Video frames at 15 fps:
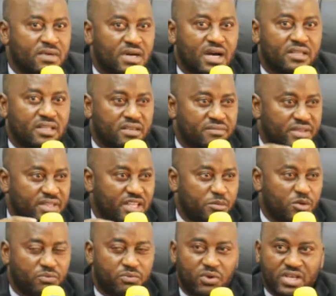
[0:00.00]
And even the
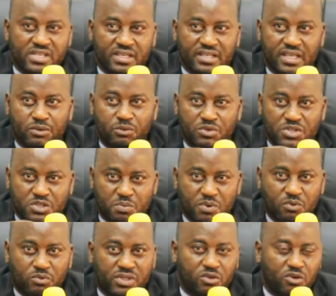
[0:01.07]
day before yesterday, we
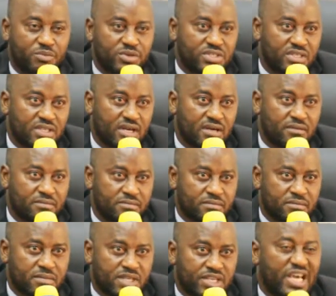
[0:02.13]
spoke with the Commissioner.
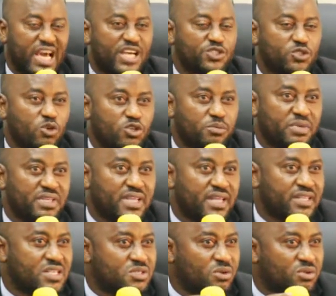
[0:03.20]
He assured me
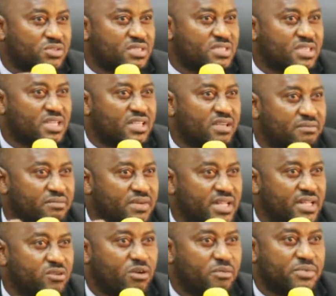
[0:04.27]
that he's going to send a
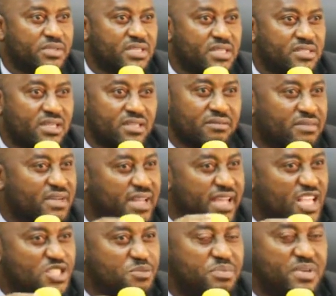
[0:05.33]
very competent and very
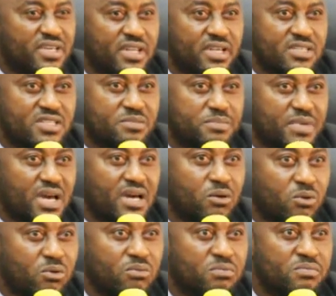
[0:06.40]
experienced
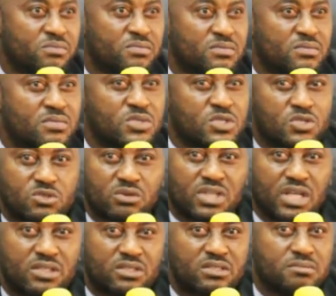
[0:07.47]
PRO so
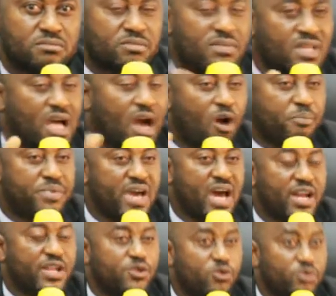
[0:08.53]
that our
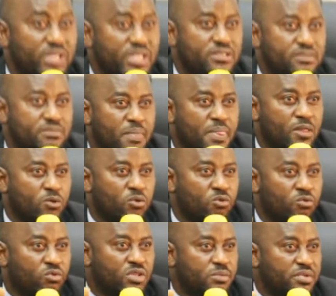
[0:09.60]
PR unit
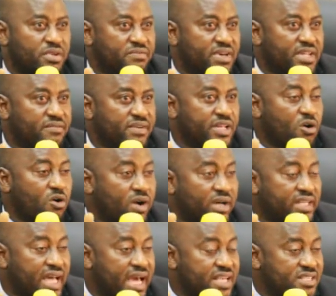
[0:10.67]
will be very, very
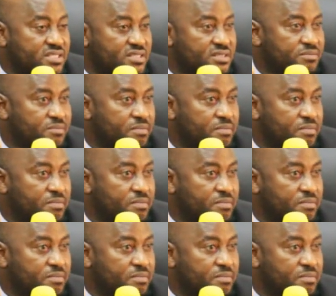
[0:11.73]
organized